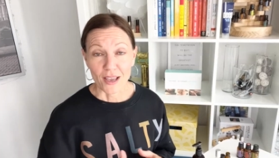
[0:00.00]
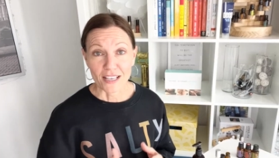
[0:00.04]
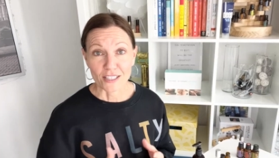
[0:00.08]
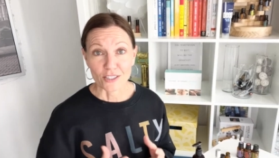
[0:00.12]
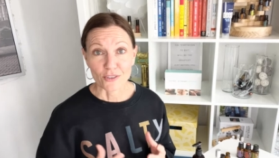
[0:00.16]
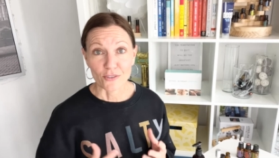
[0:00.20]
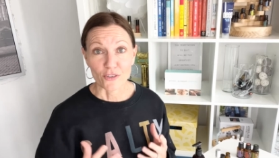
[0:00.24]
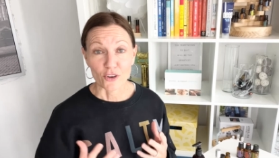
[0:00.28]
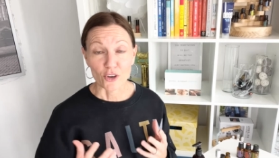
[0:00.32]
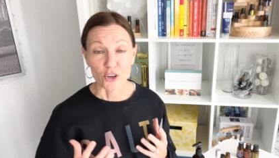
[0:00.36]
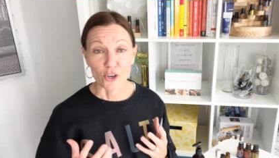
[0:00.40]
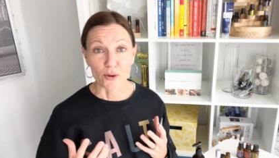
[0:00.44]
so
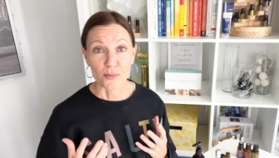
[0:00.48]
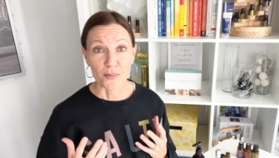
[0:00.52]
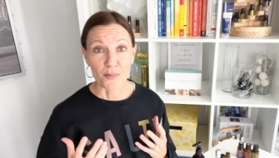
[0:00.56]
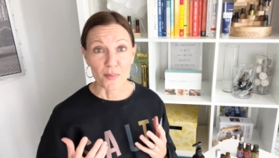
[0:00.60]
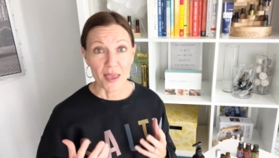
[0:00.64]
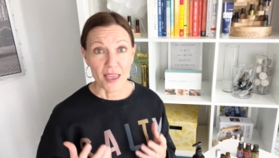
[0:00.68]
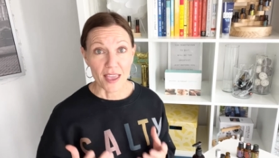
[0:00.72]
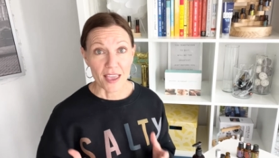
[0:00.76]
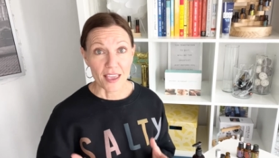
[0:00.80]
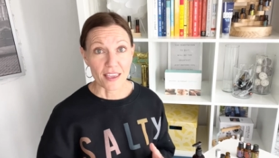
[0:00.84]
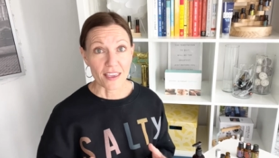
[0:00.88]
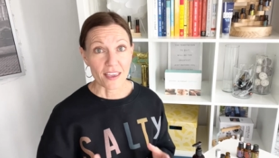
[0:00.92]
if you're gonna
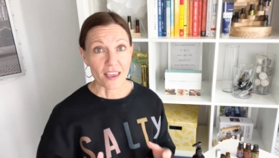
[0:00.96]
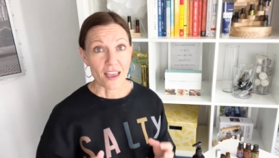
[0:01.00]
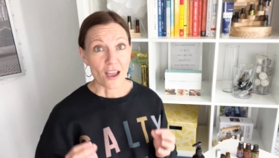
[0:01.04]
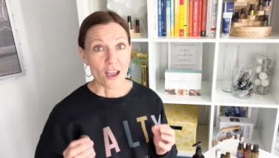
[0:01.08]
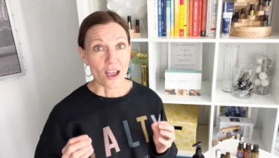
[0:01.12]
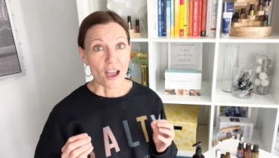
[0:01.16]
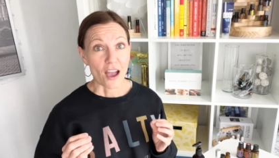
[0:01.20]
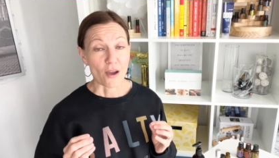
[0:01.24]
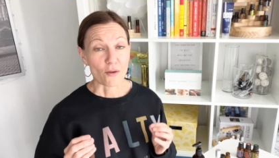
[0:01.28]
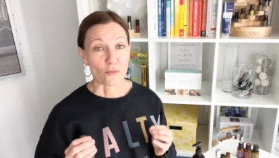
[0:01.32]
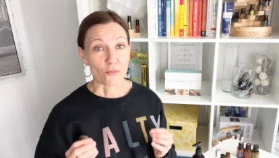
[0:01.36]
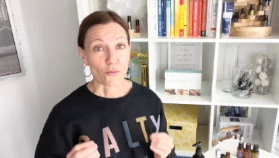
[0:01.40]
make
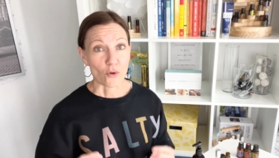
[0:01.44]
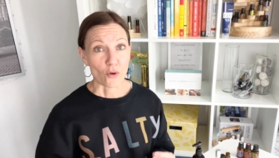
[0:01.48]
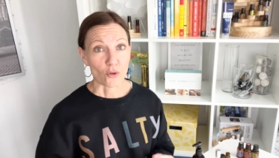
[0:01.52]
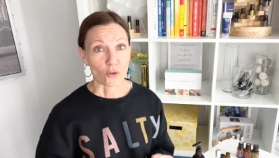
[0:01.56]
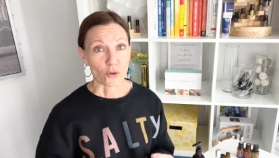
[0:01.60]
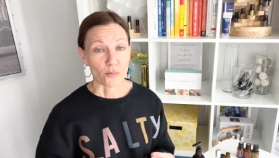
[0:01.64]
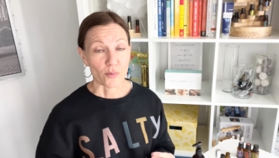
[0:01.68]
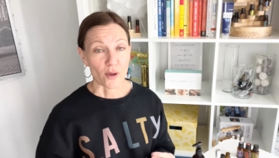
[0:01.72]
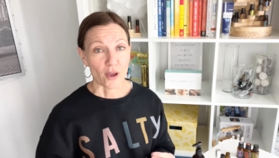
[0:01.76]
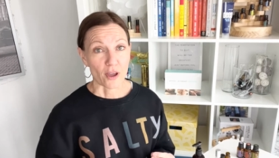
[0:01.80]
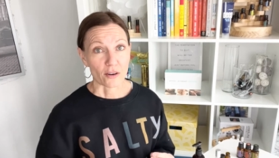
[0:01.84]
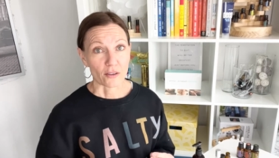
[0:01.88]
a roller
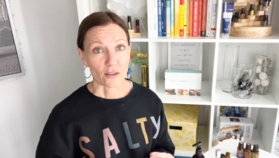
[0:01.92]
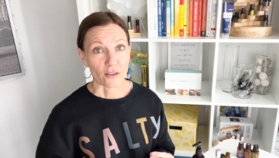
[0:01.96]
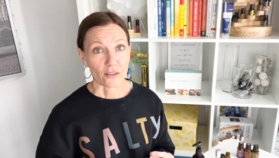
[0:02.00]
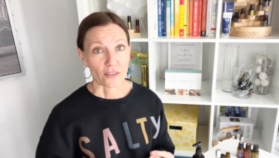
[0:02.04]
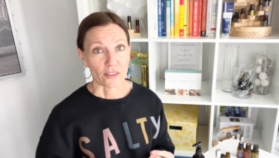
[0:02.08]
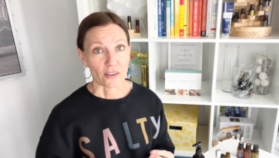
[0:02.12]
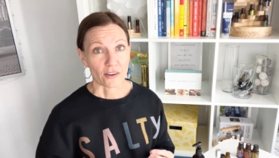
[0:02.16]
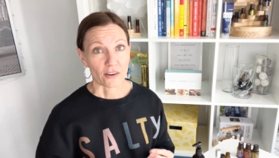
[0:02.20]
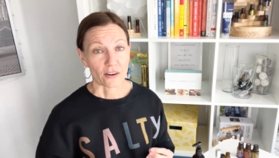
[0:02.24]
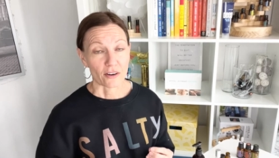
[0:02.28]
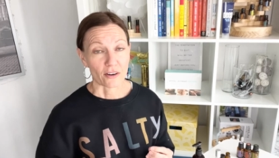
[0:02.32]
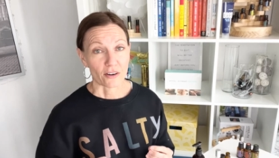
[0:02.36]
bottle,
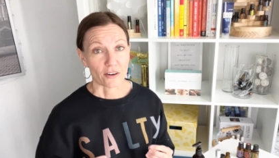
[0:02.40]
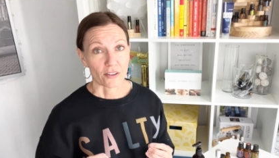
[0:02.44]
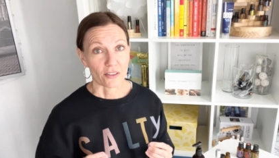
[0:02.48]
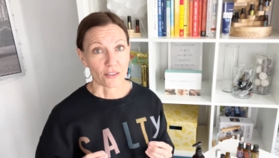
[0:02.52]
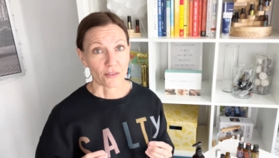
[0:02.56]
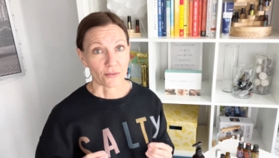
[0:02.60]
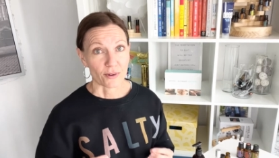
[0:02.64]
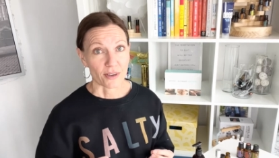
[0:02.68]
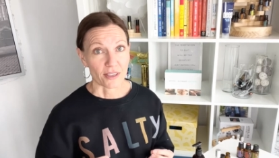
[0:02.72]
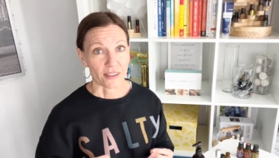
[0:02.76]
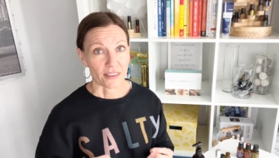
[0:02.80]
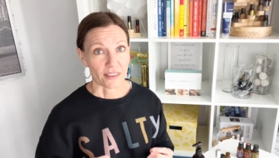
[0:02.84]
there are
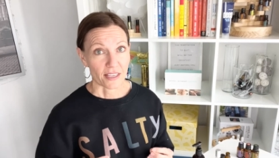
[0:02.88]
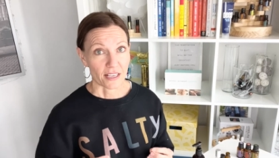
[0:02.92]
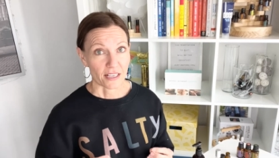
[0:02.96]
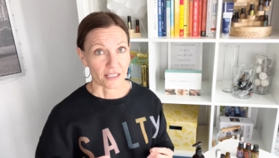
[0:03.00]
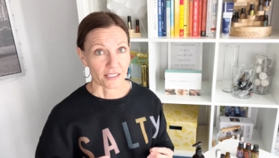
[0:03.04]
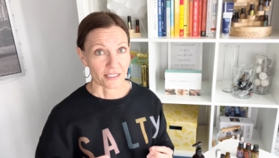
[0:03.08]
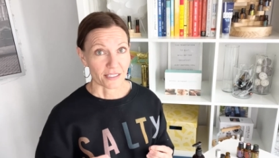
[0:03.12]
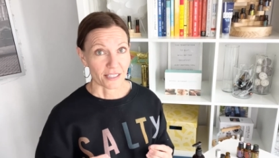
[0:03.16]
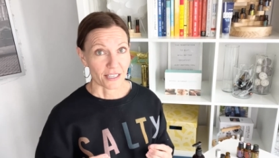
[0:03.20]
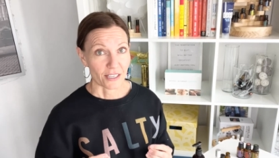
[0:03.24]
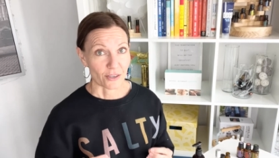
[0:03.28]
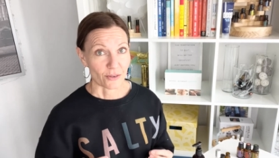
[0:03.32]
3 things
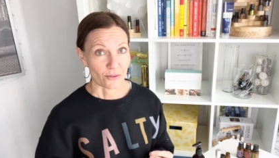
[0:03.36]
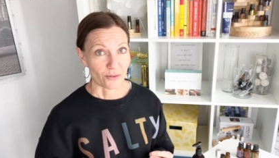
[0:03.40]
that you